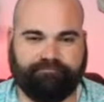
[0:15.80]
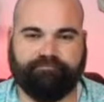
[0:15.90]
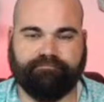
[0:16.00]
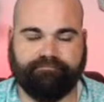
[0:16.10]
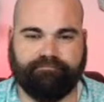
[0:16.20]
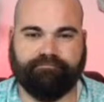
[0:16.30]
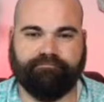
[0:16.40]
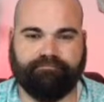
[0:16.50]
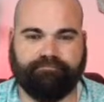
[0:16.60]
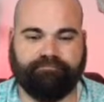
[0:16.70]

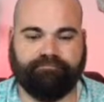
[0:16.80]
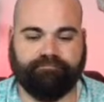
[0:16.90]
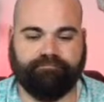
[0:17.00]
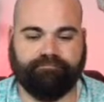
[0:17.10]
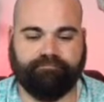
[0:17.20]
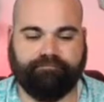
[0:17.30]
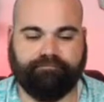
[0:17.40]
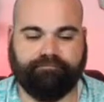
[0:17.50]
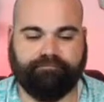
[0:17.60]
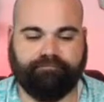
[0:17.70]

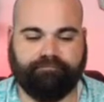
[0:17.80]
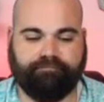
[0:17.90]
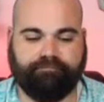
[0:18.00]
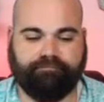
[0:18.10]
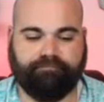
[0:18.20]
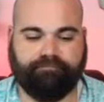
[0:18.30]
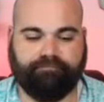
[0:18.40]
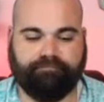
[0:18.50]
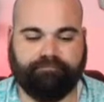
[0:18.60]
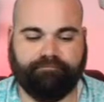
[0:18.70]

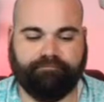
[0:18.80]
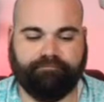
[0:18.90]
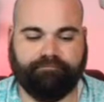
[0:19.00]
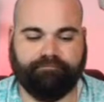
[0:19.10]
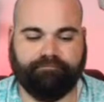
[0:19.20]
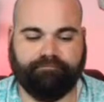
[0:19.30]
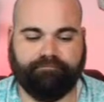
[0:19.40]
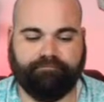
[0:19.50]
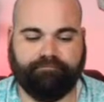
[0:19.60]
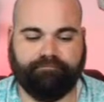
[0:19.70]

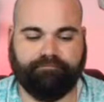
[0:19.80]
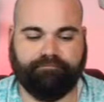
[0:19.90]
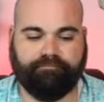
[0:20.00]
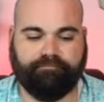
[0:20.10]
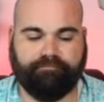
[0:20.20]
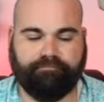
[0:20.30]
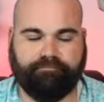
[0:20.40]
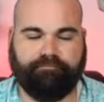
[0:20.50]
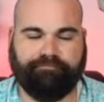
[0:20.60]
(silent)